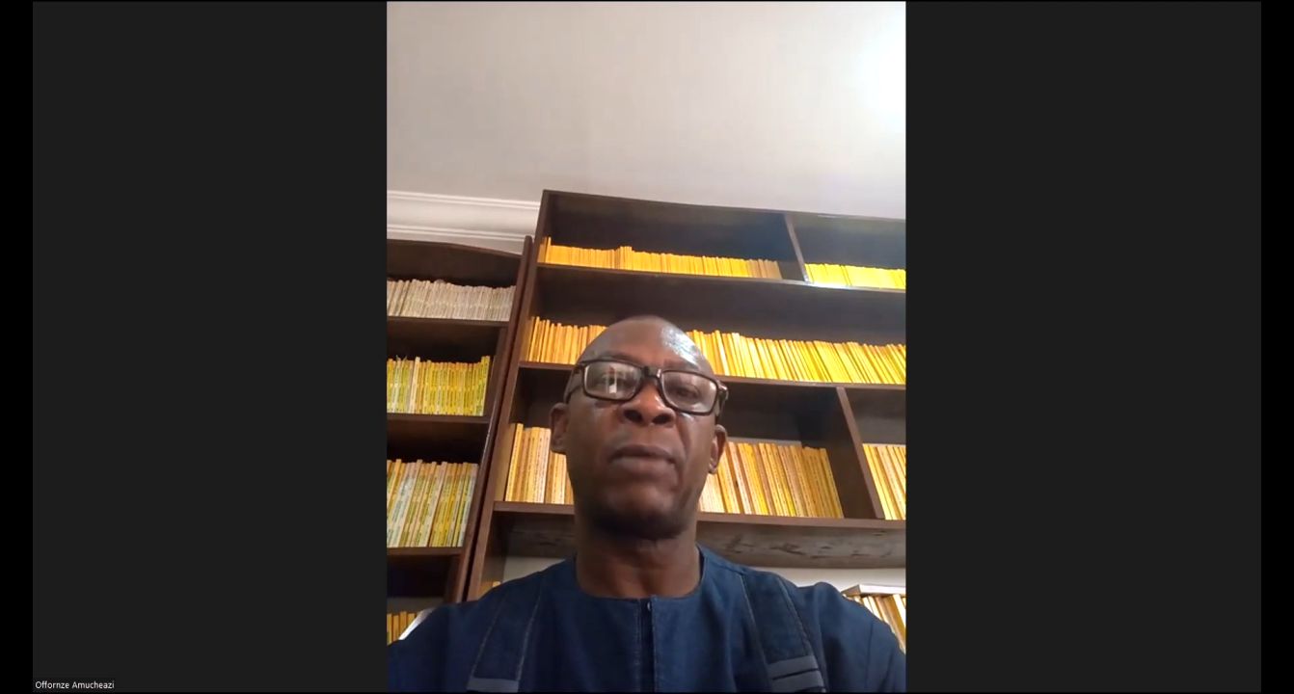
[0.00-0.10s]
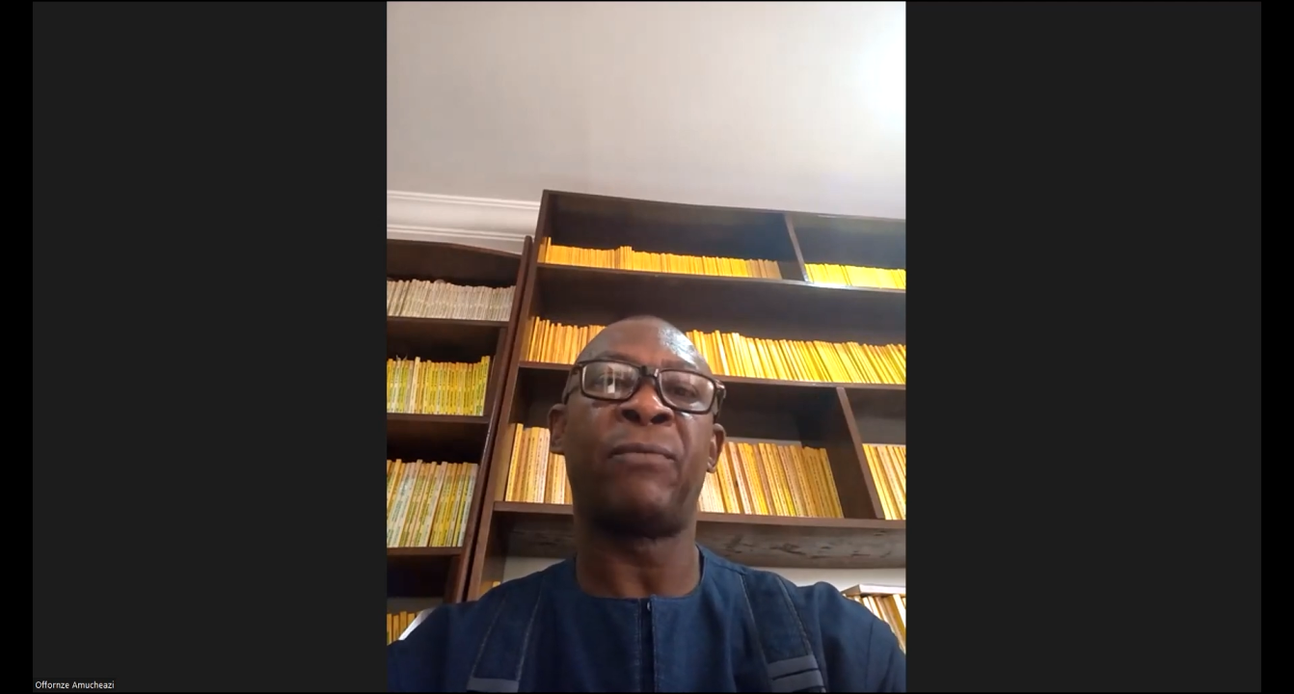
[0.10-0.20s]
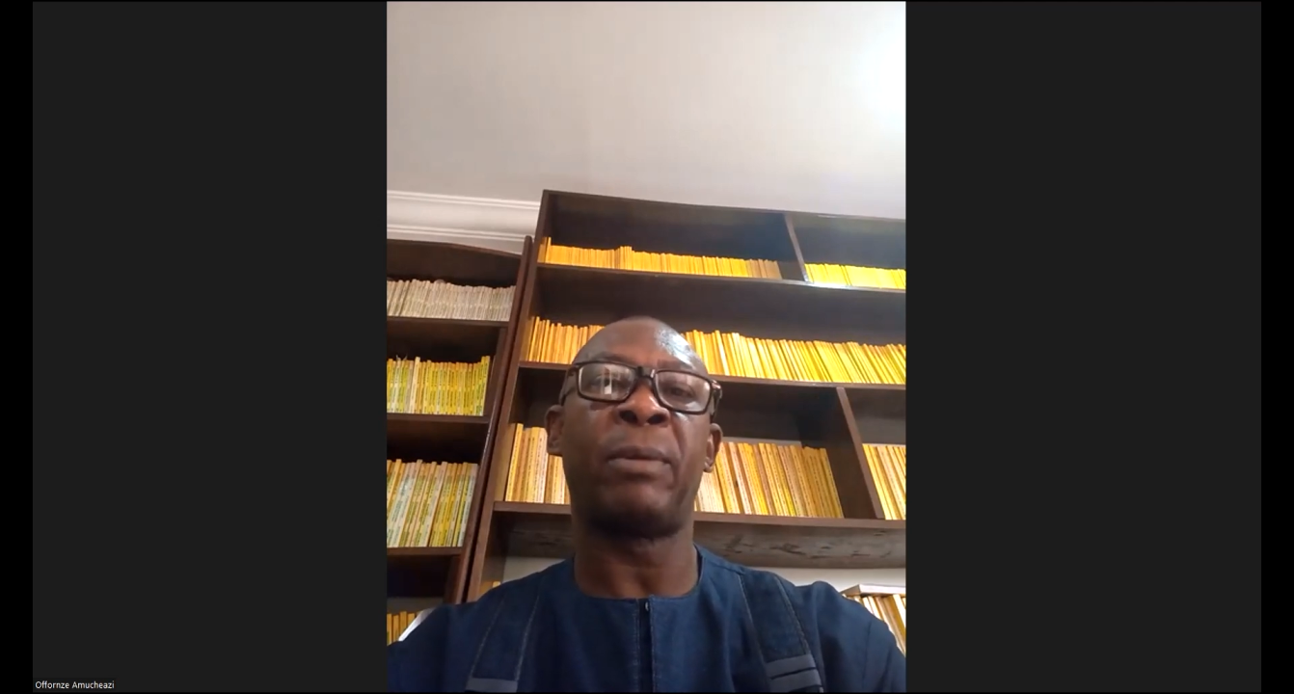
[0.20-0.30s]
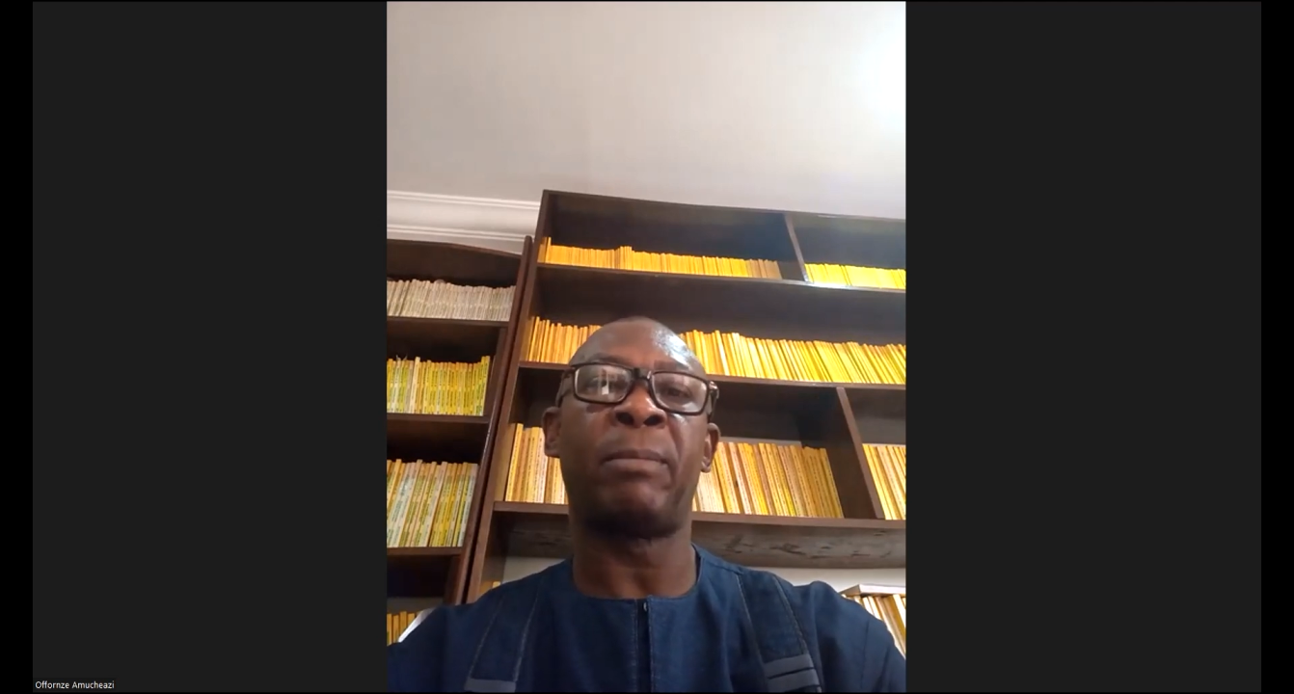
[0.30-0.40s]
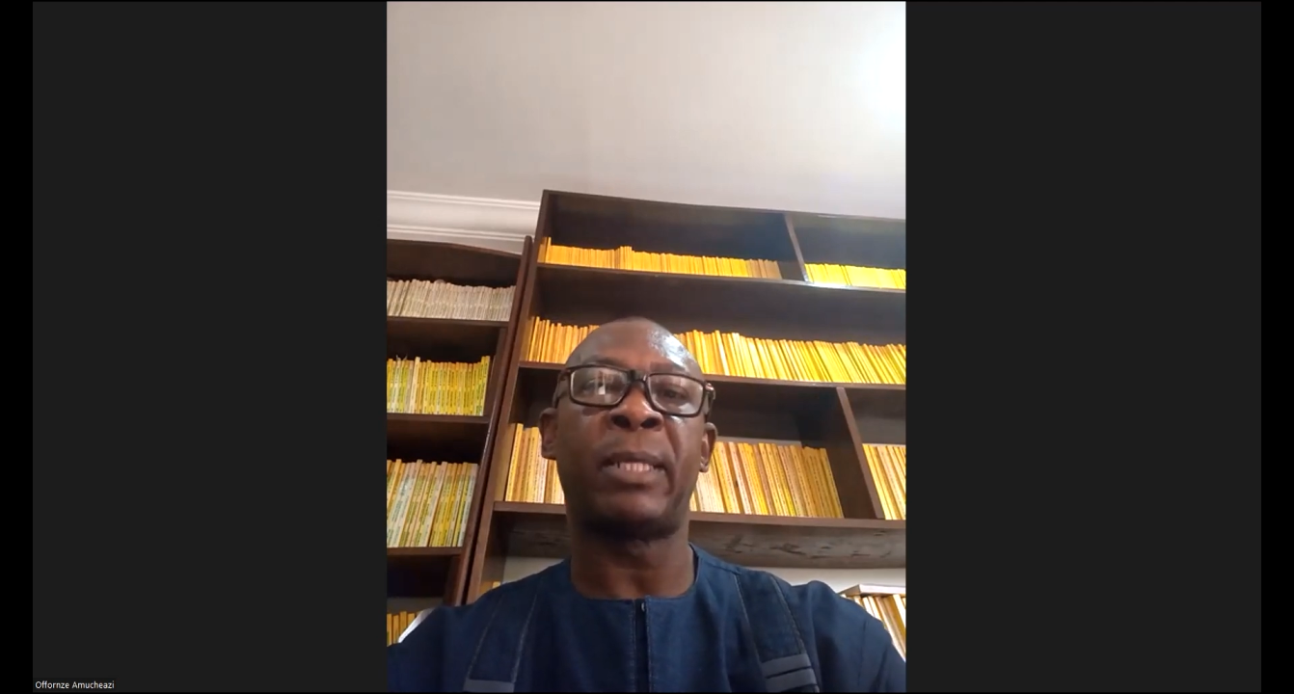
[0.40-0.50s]

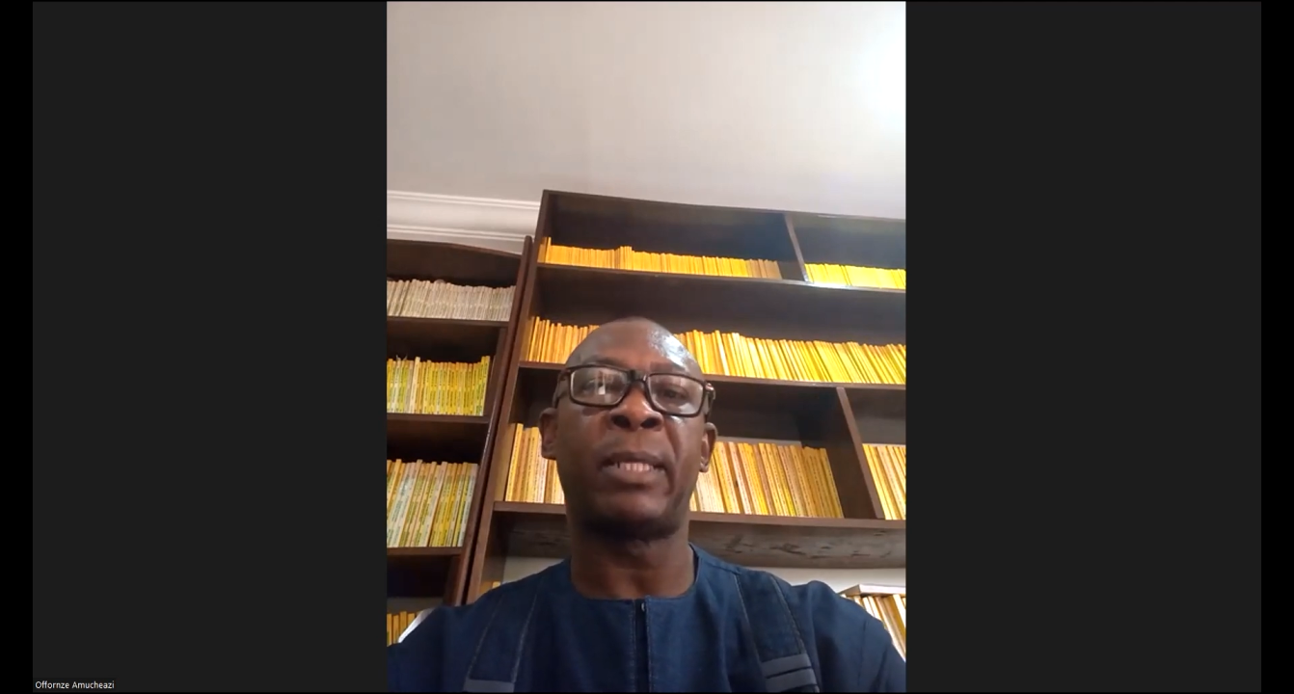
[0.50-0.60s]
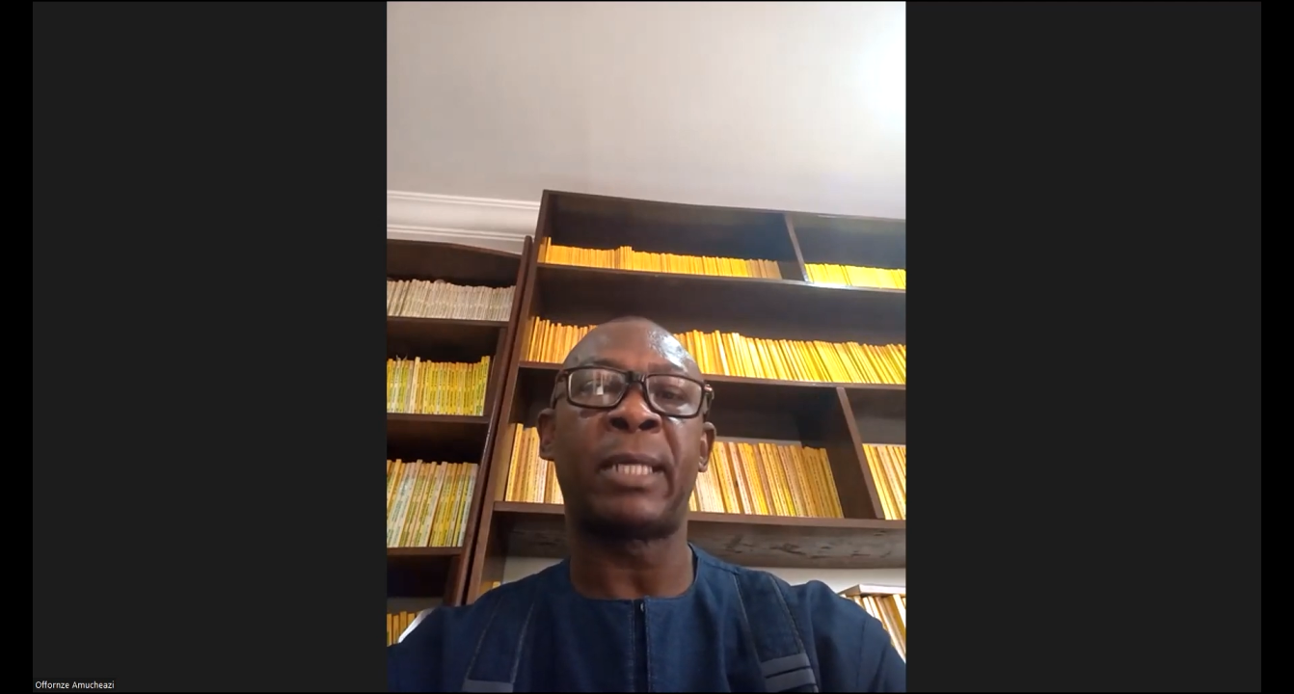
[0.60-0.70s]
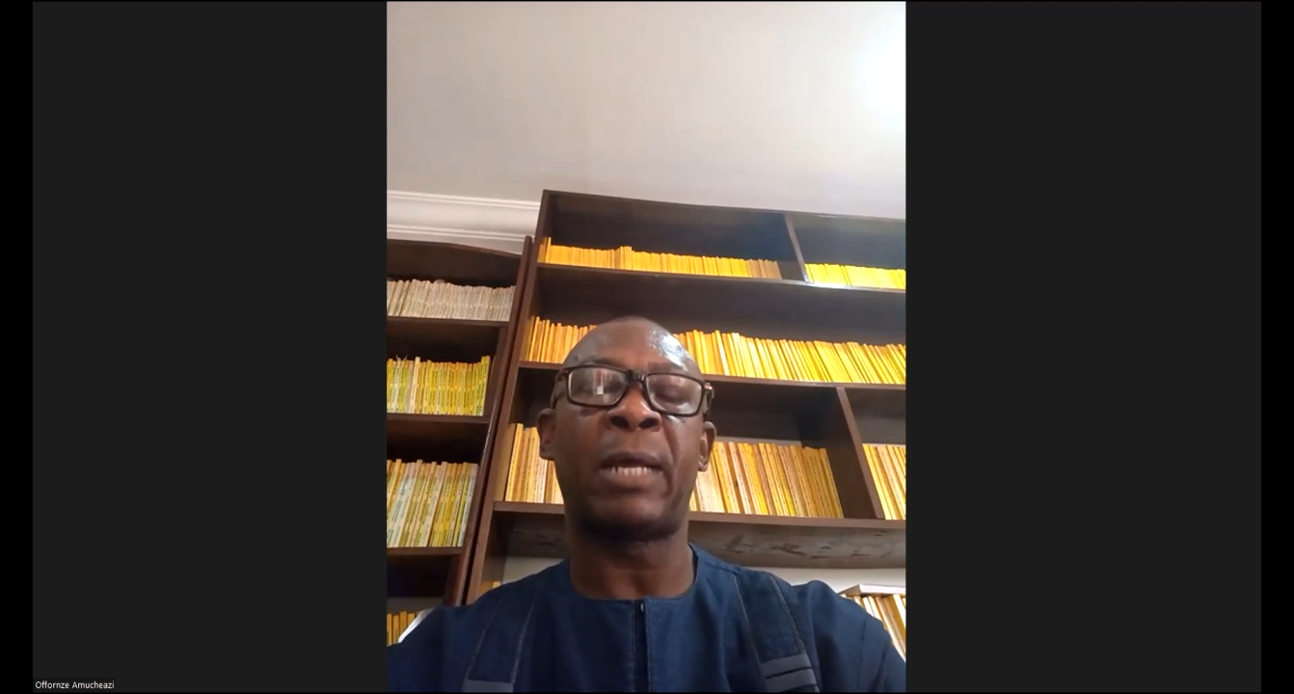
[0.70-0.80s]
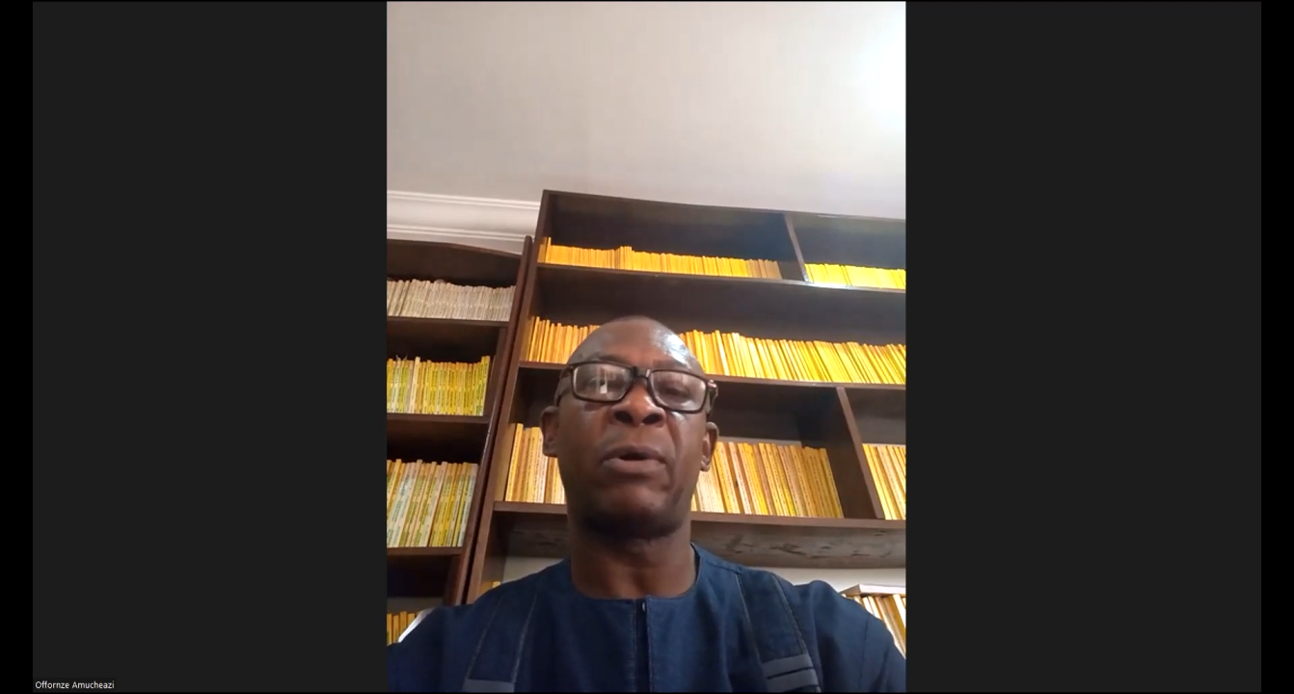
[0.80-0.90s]
every matter